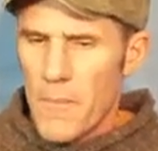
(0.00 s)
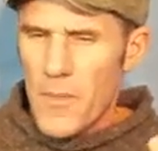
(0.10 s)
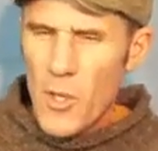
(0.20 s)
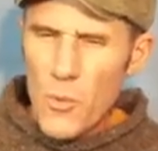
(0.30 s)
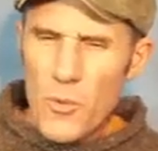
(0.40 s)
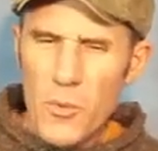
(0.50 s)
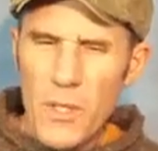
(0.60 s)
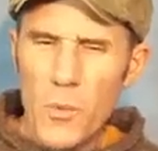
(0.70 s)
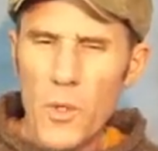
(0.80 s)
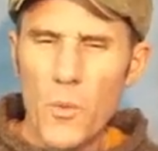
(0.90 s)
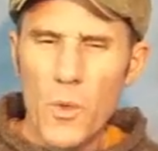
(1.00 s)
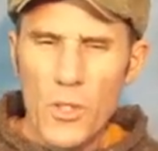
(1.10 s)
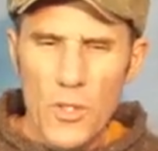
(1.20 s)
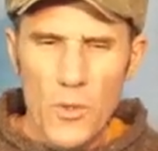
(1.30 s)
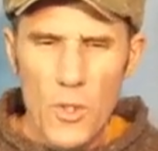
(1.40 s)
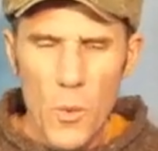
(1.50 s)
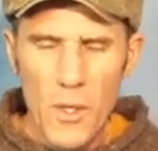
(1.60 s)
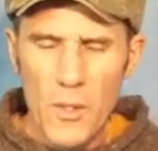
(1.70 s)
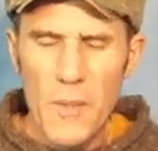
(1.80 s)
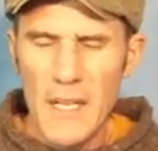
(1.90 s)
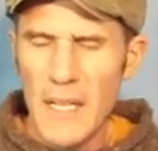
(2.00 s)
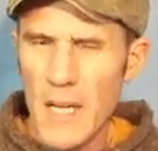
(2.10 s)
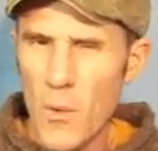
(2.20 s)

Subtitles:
Those really wouldn't work so well depending on how